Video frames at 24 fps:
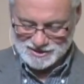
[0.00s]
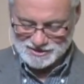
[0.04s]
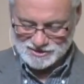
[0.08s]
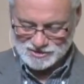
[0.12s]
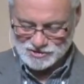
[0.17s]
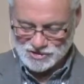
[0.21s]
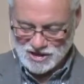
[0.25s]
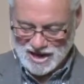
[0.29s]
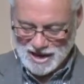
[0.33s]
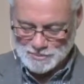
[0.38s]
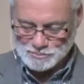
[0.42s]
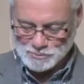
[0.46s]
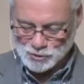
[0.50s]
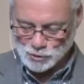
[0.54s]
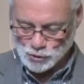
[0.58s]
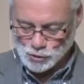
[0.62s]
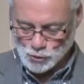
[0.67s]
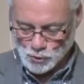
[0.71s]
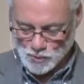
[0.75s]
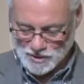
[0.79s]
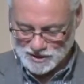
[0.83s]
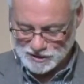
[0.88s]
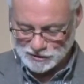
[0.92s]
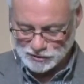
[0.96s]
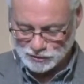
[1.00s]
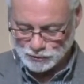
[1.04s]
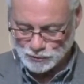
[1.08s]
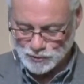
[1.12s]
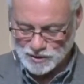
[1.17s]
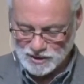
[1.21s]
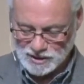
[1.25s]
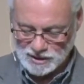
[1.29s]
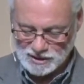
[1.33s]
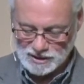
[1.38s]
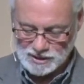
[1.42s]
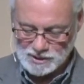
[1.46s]
chapter
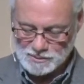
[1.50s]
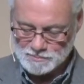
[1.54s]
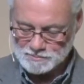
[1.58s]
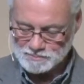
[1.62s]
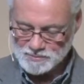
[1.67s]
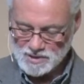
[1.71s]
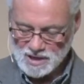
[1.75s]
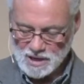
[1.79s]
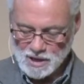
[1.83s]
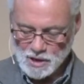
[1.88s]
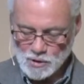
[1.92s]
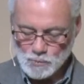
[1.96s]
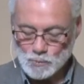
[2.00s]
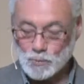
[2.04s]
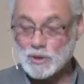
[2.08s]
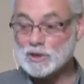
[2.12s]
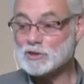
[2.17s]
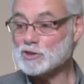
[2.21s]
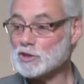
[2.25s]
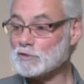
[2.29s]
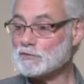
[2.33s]
23, which